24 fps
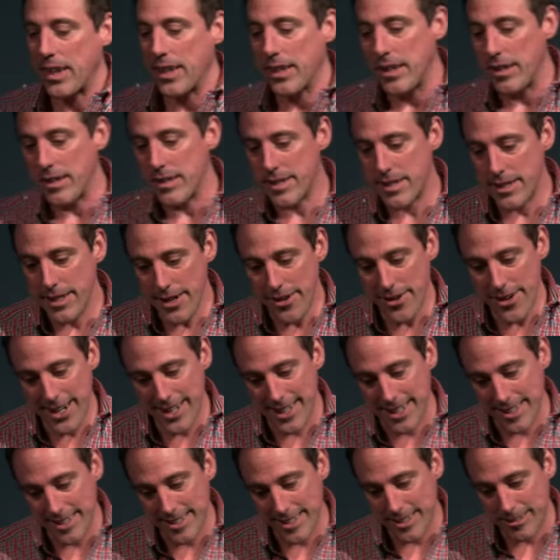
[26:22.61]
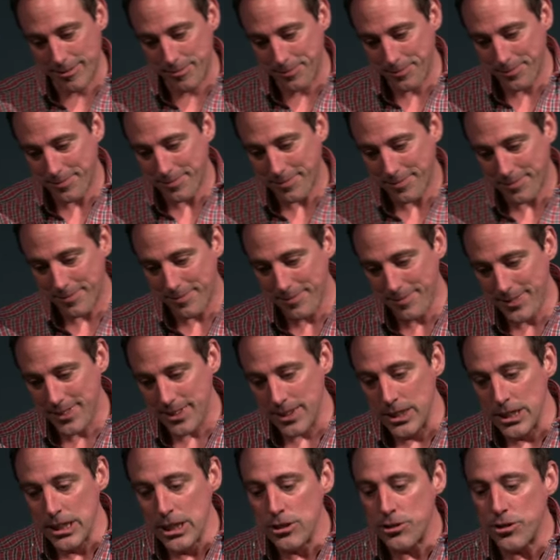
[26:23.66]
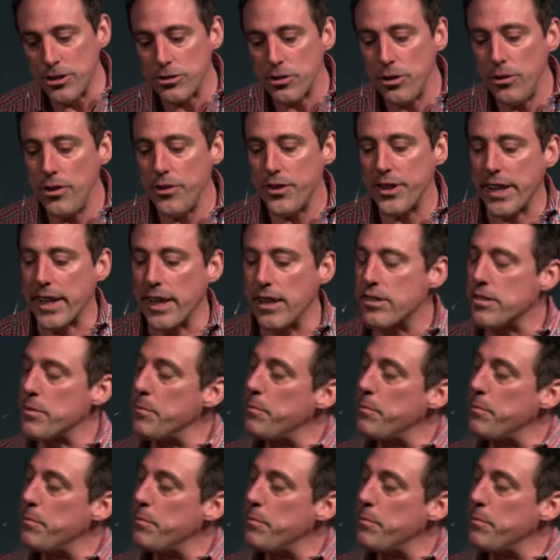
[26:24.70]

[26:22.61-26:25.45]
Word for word: He's serious. So this whole thing, it's